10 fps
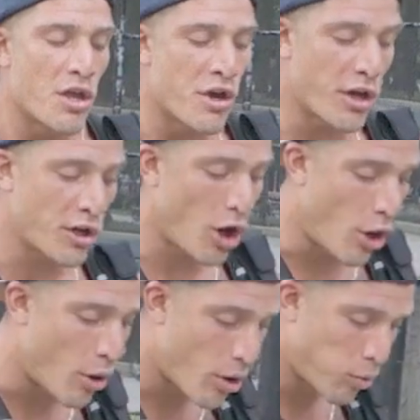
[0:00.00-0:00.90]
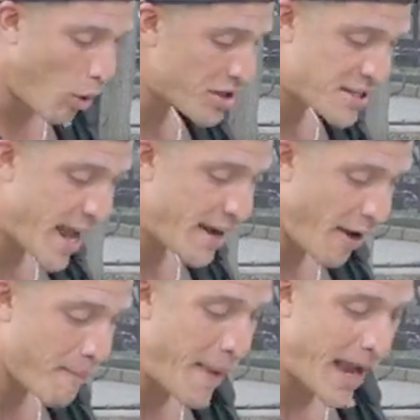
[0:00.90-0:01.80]
you're gonna go one set
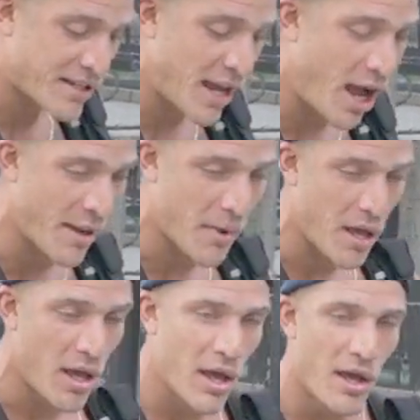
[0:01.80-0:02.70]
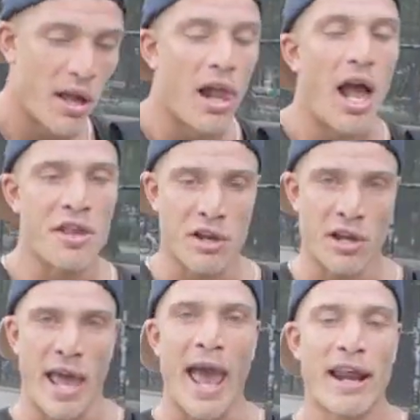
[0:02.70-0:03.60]
of max time. And you're
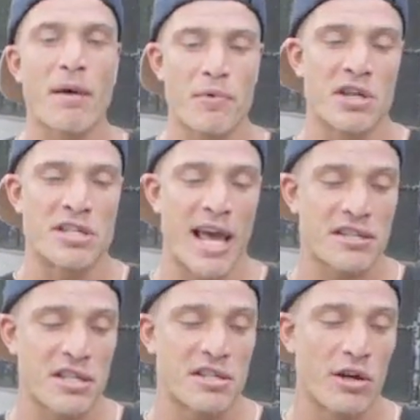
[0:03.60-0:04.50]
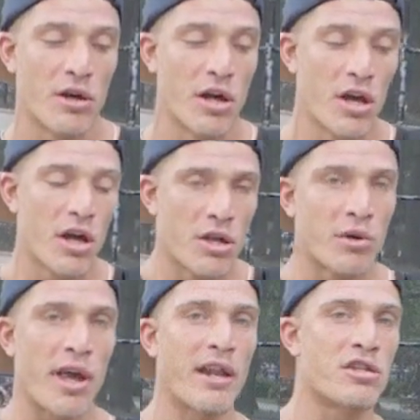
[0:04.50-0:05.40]
gonna add up your sets until you
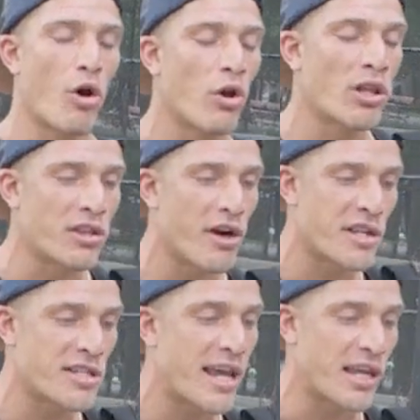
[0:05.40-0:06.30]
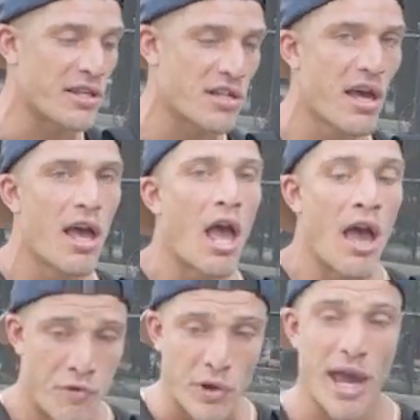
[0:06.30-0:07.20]
can hit a total of 30 seconds.
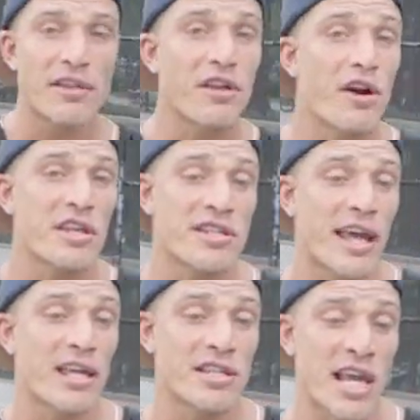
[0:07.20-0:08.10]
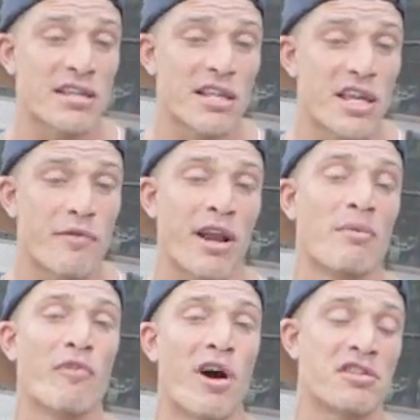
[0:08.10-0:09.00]
If you can hit 30 seconds easily, you're ready to
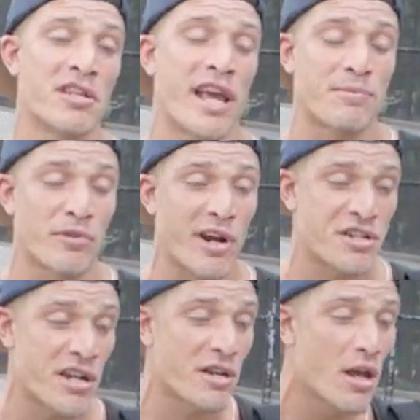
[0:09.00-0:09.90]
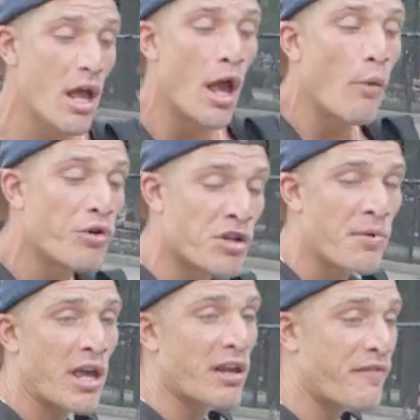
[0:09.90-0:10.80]
move on to the next progression, which will
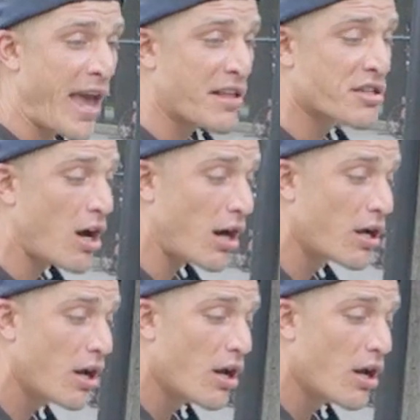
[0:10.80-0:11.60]
be an advanced tuck